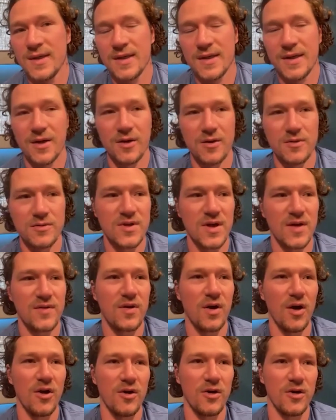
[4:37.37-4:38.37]
you know, Jeff
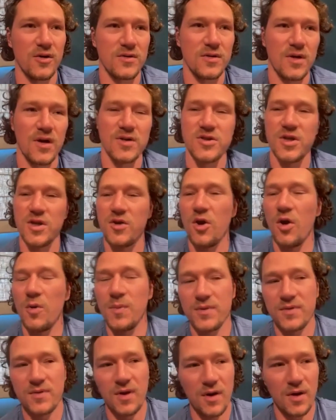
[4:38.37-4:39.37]
Carter, Andre
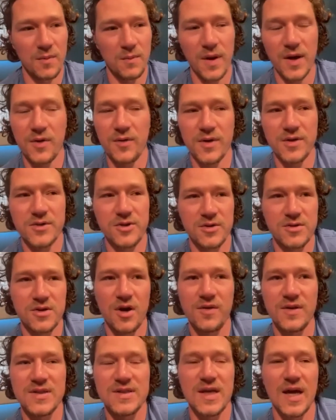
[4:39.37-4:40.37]
Kopitar, Mike Richards,
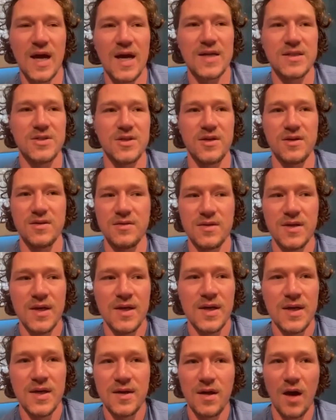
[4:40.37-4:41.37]
all these guys, you can
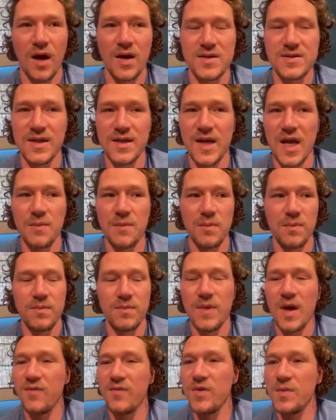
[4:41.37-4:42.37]
honestly name
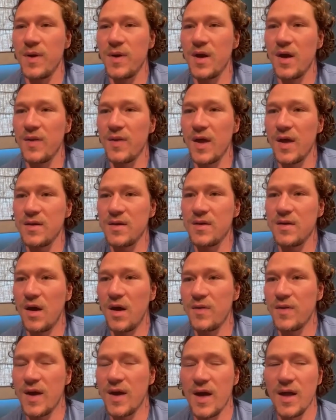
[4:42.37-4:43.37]
everybody on that
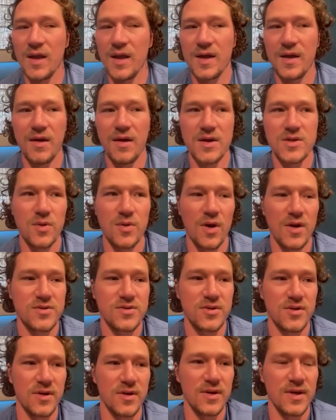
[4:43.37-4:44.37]
LA Kings
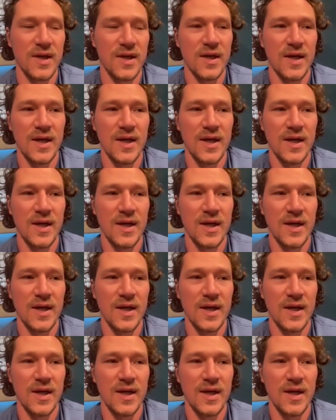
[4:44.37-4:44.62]
roster,